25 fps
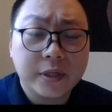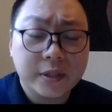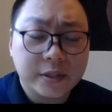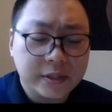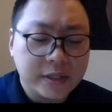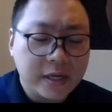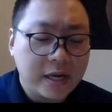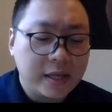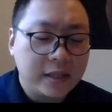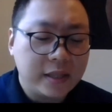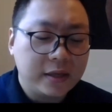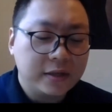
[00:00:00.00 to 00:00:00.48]
is
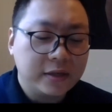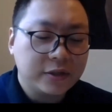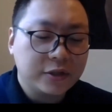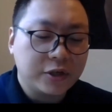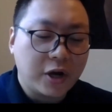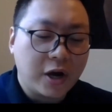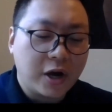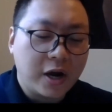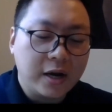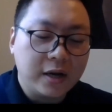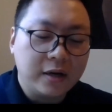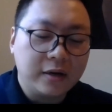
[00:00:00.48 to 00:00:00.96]
that
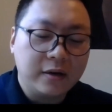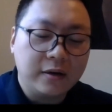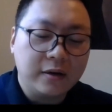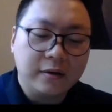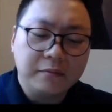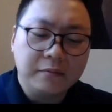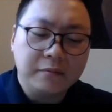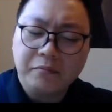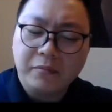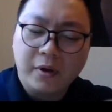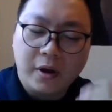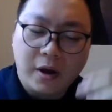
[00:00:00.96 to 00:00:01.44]
China
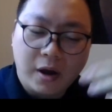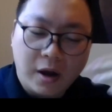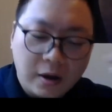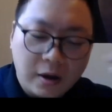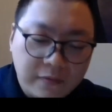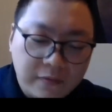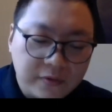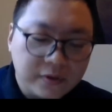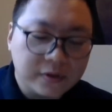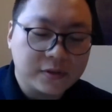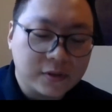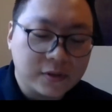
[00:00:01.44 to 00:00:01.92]

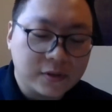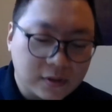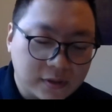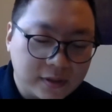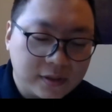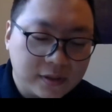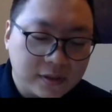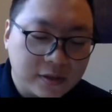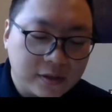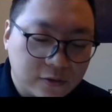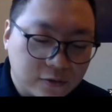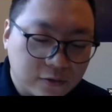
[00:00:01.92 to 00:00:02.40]

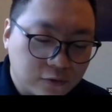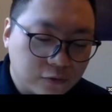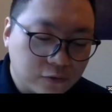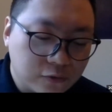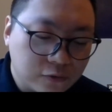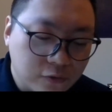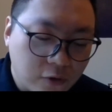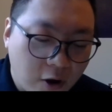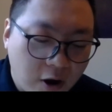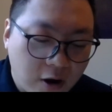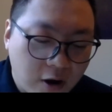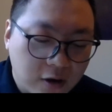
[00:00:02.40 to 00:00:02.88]
obviously does
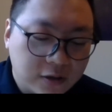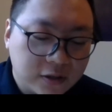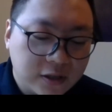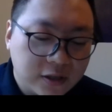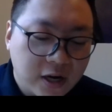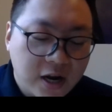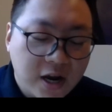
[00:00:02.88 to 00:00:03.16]
not